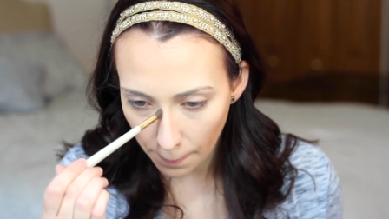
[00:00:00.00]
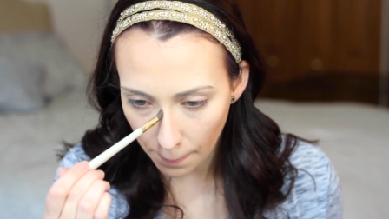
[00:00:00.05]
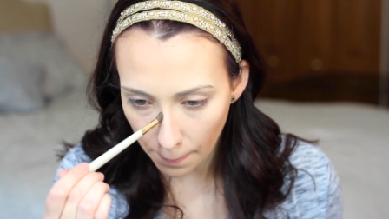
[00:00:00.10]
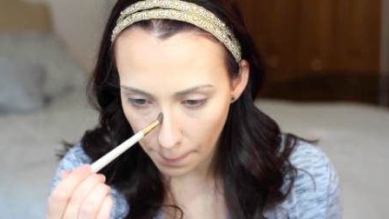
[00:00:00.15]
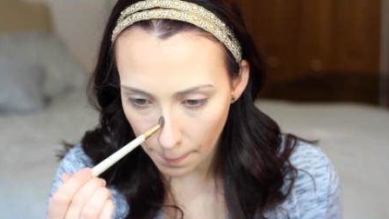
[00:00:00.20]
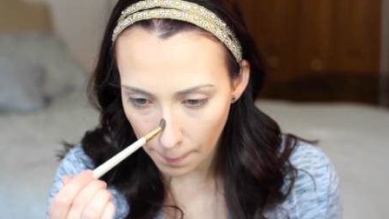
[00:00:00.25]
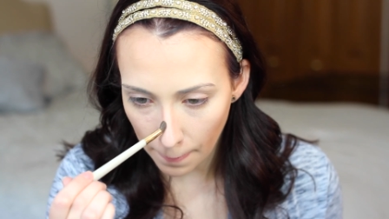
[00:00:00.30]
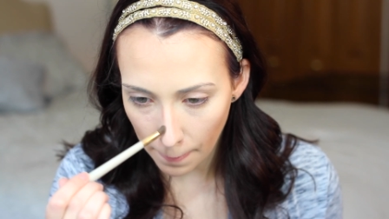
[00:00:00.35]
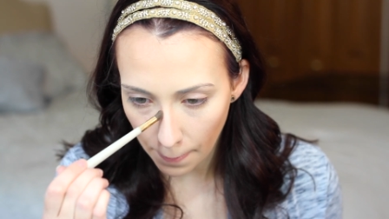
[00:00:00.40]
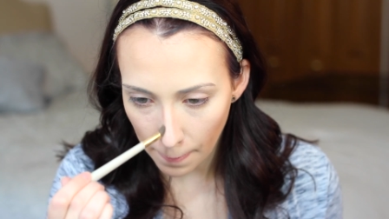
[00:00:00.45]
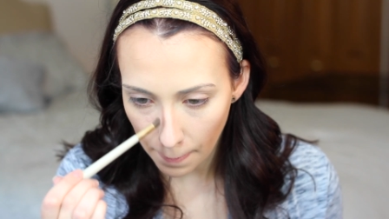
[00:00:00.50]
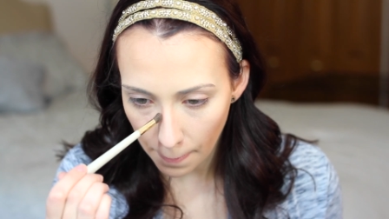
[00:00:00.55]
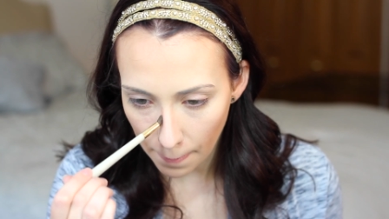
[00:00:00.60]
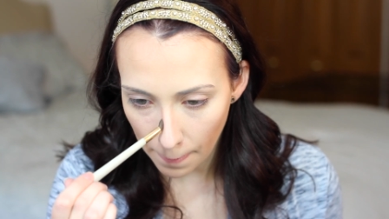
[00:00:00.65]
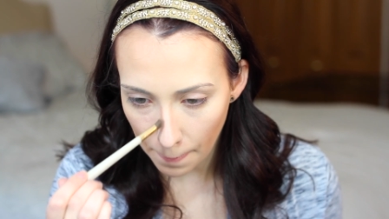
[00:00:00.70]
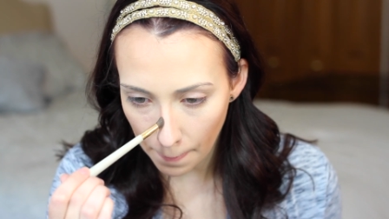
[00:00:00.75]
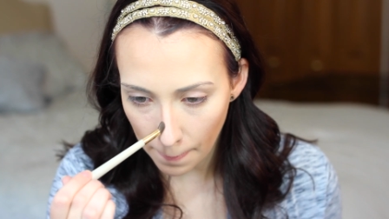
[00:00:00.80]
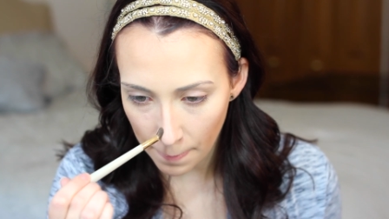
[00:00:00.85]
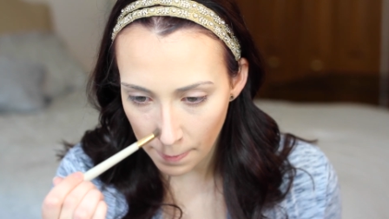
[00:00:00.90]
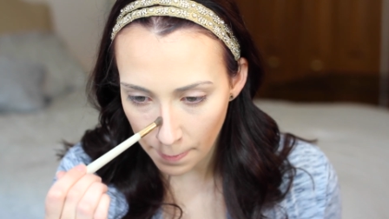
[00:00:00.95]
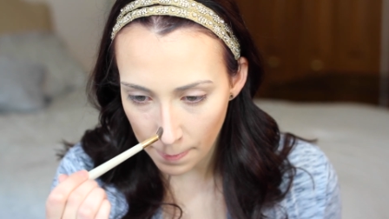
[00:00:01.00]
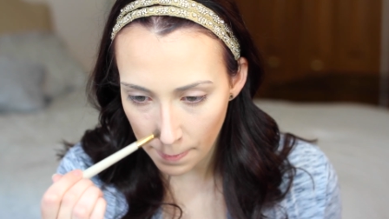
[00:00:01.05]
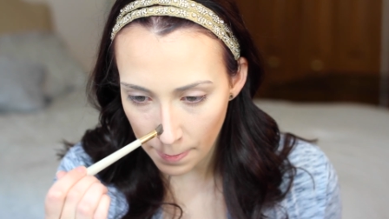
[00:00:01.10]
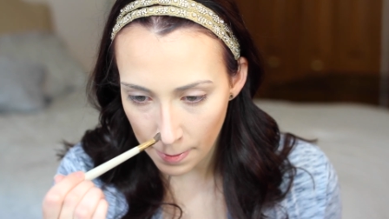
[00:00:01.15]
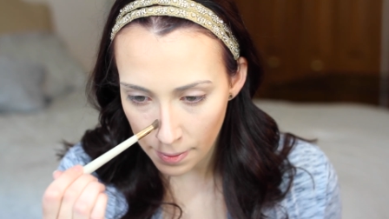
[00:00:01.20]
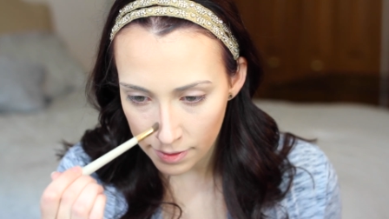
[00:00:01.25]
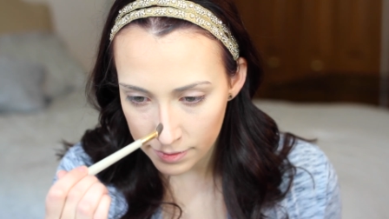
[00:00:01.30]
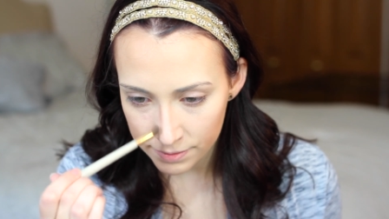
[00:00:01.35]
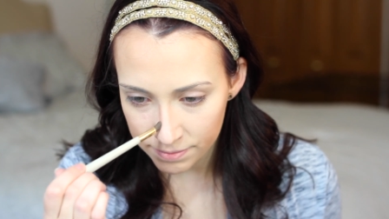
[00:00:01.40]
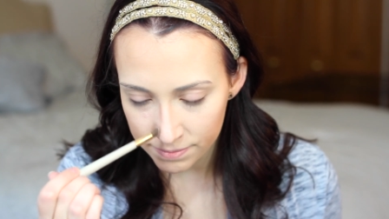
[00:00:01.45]
I like to flare up my
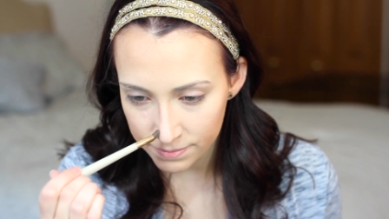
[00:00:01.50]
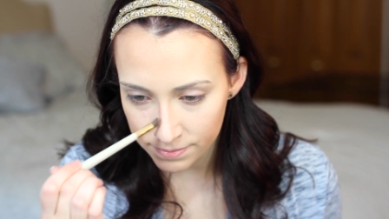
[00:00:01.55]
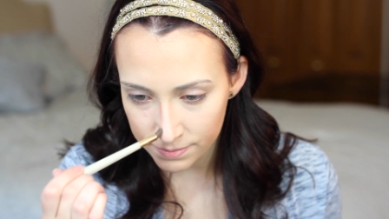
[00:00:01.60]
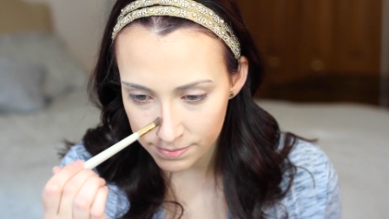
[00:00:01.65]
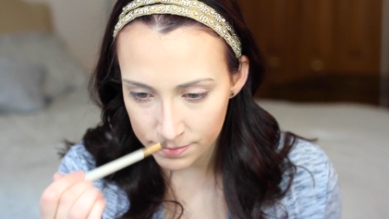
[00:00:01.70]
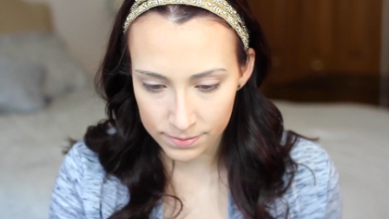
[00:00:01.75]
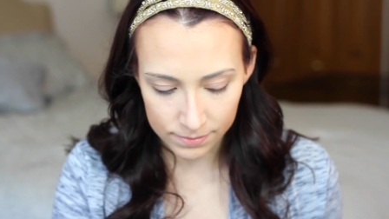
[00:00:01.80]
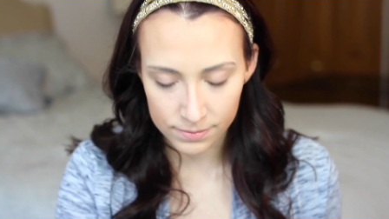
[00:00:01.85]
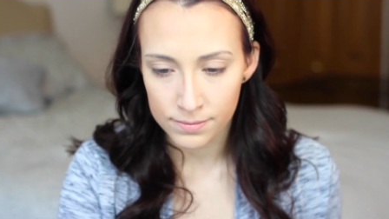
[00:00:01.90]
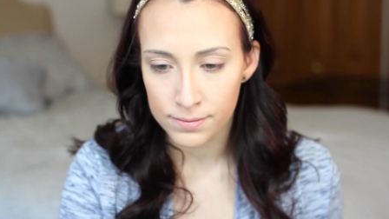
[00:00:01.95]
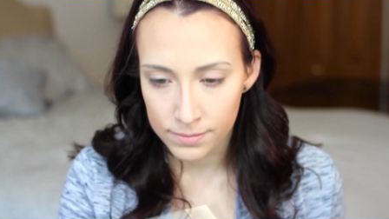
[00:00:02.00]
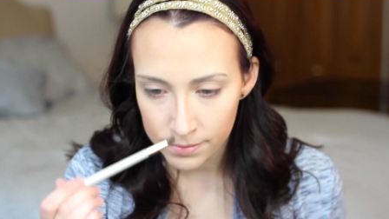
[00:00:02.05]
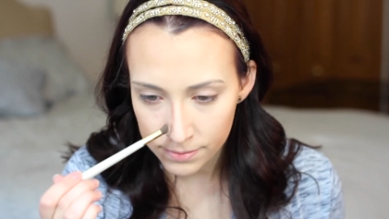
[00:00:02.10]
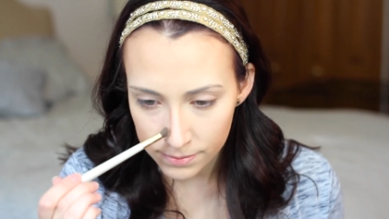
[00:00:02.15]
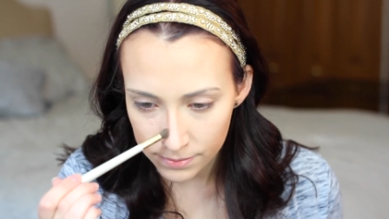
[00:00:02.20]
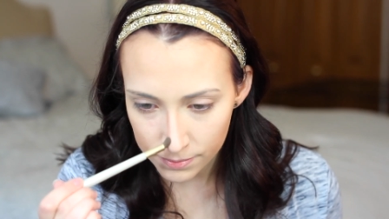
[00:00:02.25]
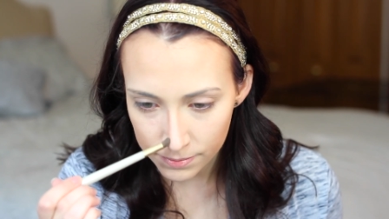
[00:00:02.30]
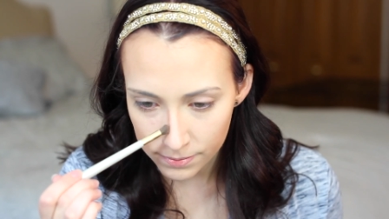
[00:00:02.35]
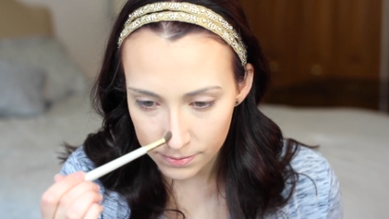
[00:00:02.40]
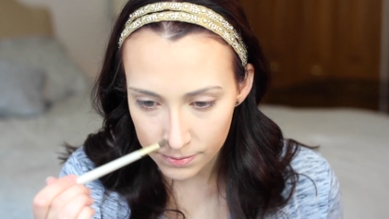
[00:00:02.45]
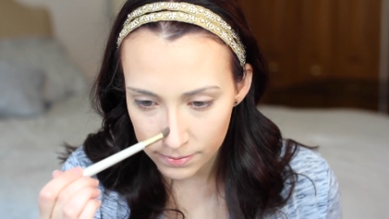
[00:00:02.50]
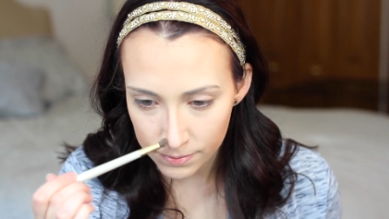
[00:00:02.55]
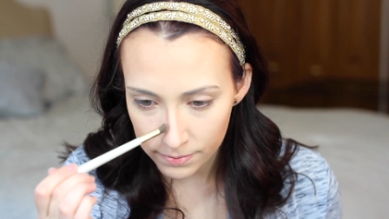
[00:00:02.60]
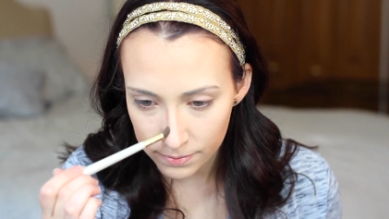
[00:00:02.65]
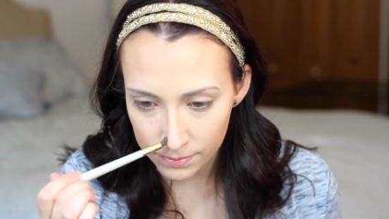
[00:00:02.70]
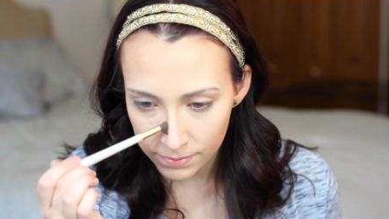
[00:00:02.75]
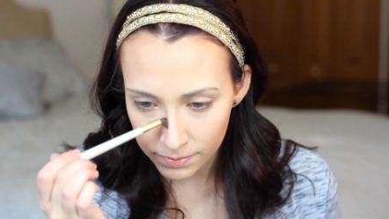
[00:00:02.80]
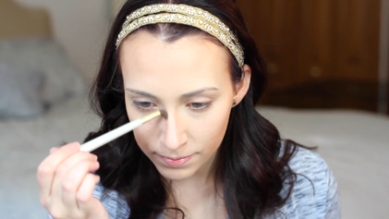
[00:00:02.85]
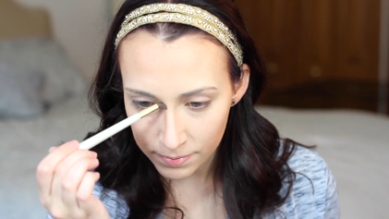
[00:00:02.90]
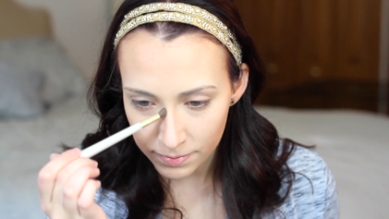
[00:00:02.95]
nostrils. It just kind of helps me
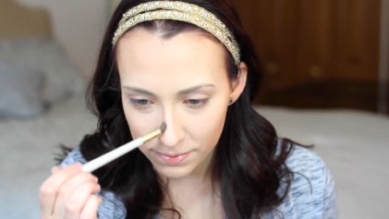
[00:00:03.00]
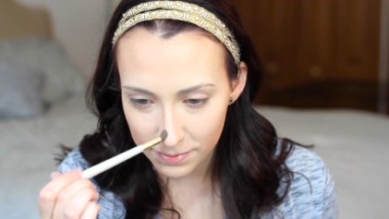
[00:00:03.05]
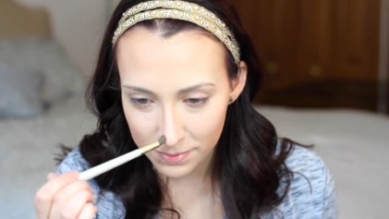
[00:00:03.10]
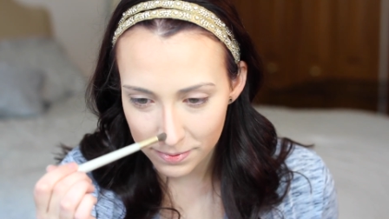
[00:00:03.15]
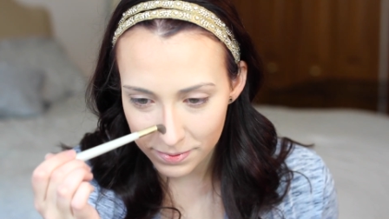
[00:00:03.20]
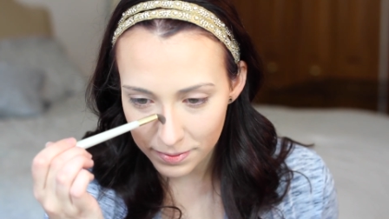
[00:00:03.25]
see